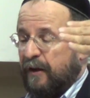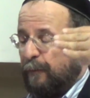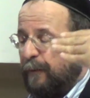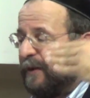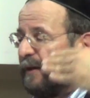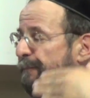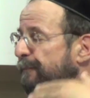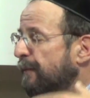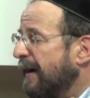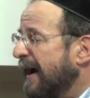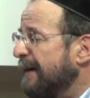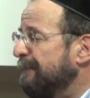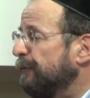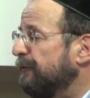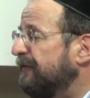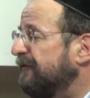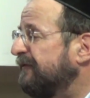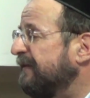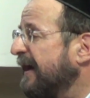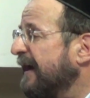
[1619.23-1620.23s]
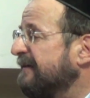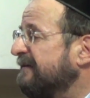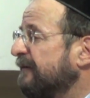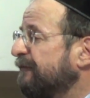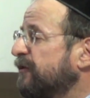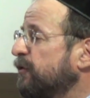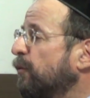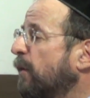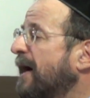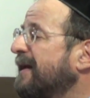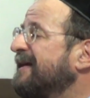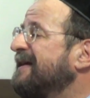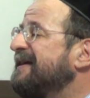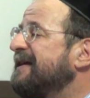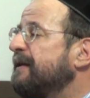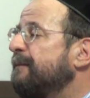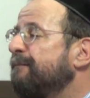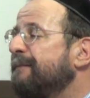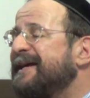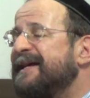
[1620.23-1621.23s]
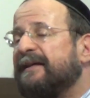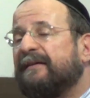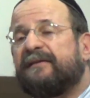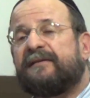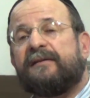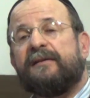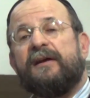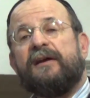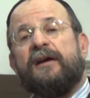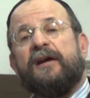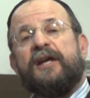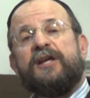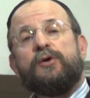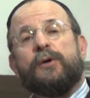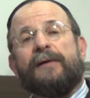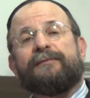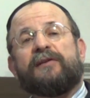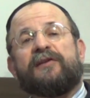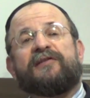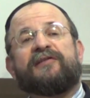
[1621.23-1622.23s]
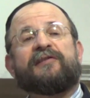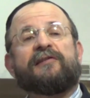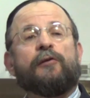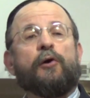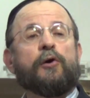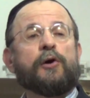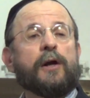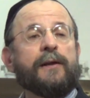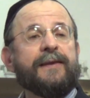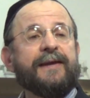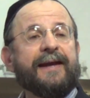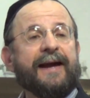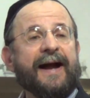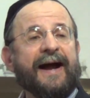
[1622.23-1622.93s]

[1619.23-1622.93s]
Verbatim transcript: When the Bible says if you want to eat meat, you have to slaughter the